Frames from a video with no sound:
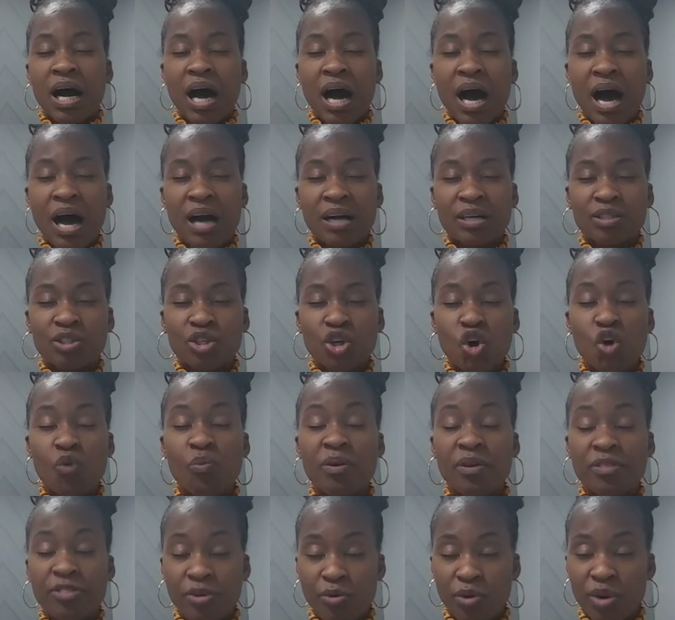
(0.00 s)
October
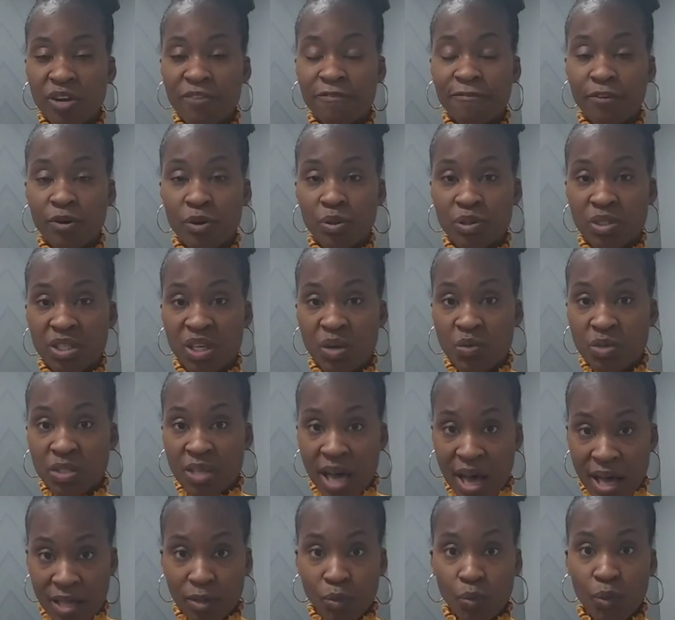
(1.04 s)
31st, it was
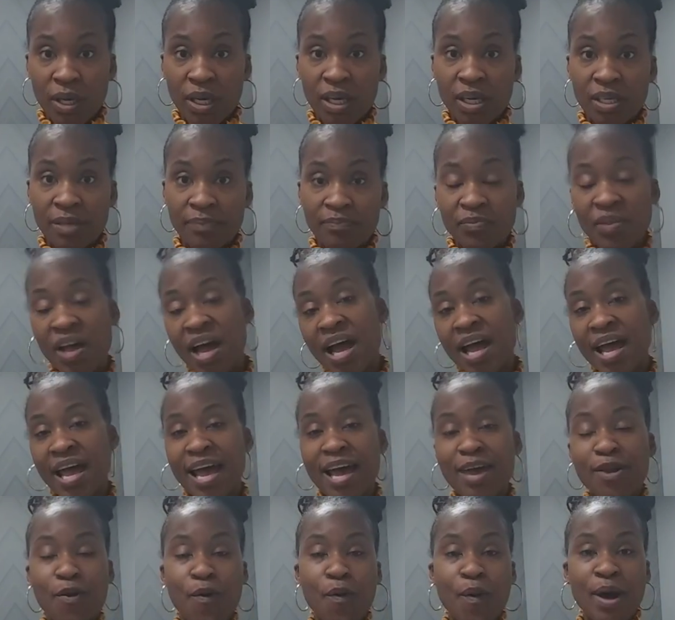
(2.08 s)
Halloween. I
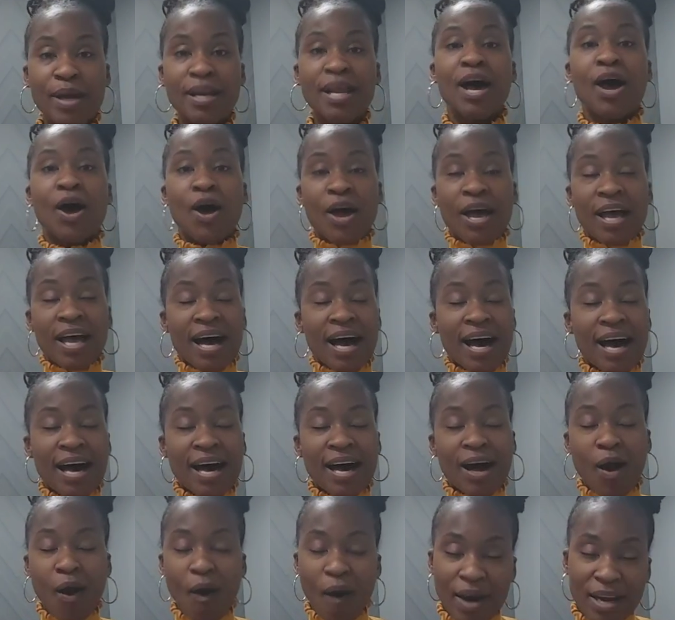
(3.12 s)
had on
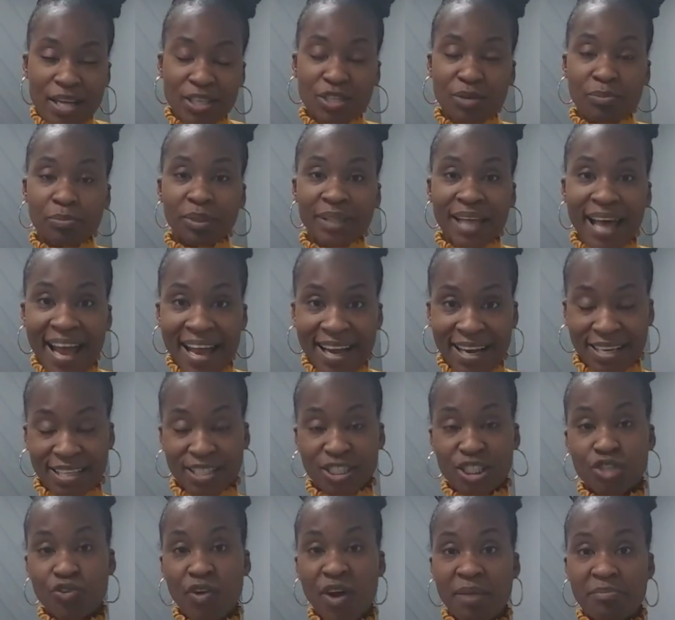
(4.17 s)
orange and black
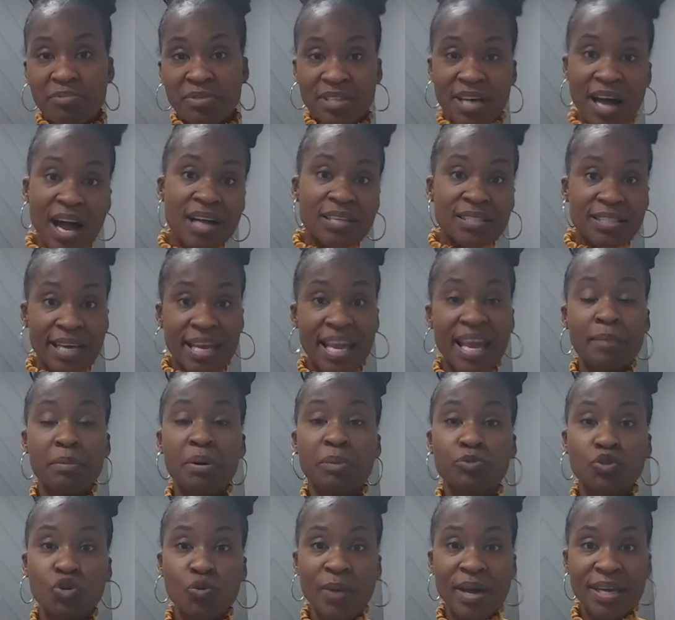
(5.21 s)
striped socks that came
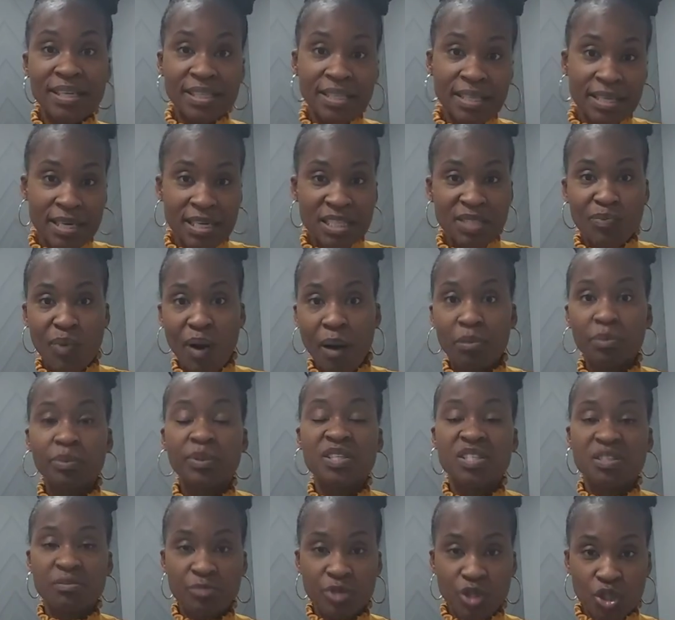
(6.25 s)
up to my knees, probably
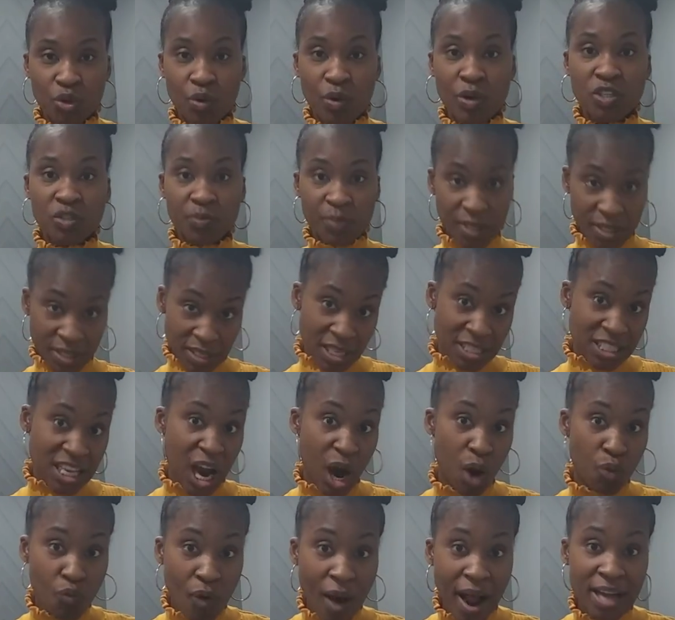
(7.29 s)
some shorts because that's
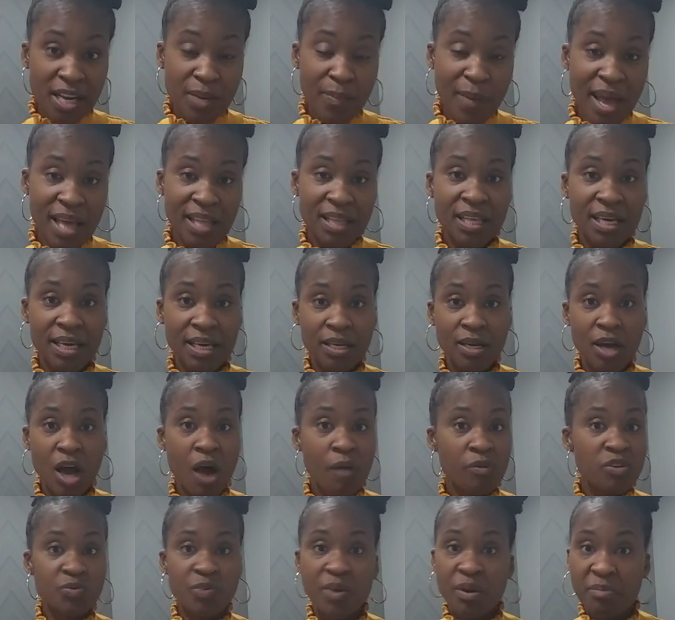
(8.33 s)
how I walked back then. I've
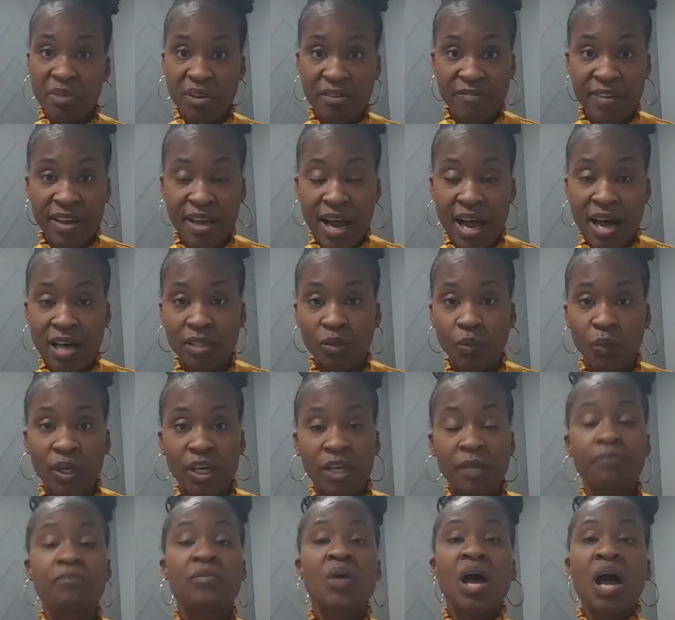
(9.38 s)
always been a big fan of
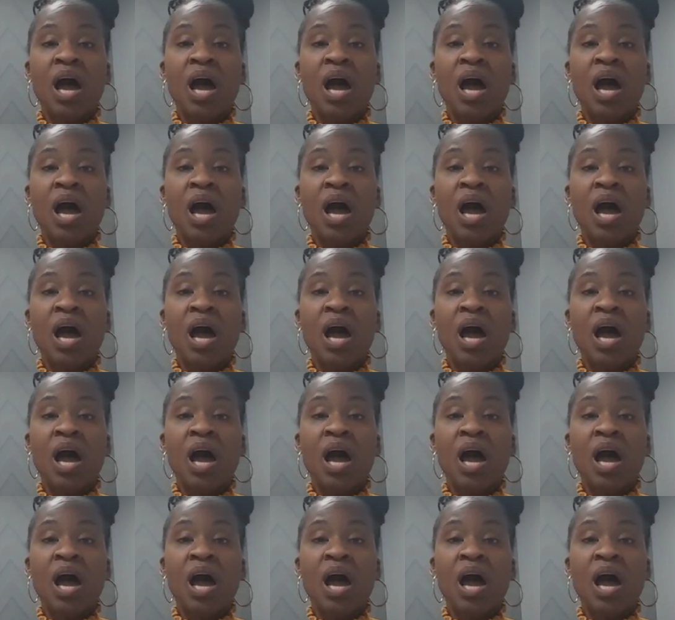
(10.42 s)
Halloween.